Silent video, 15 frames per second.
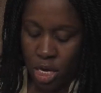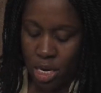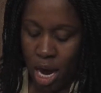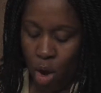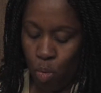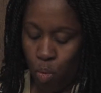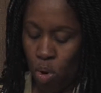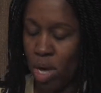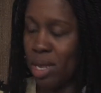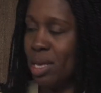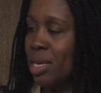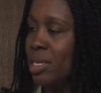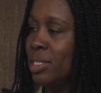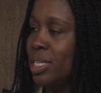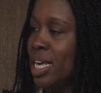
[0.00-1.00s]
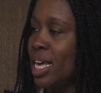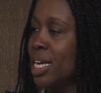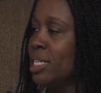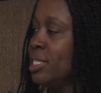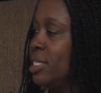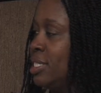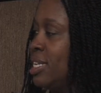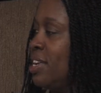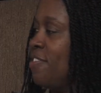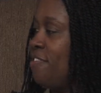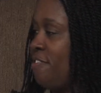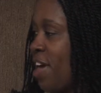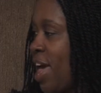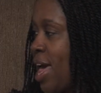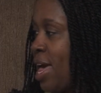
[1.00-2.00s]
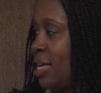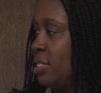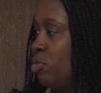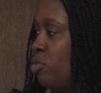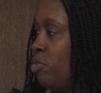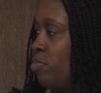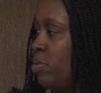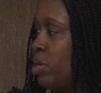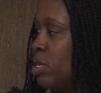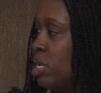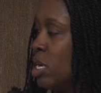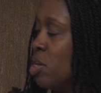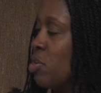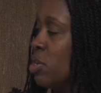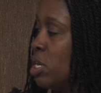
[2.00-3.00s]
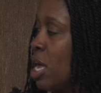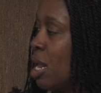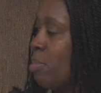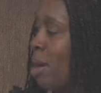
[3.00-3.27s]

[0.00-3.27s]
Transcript: now what is N C FAST? We've been hearing a lot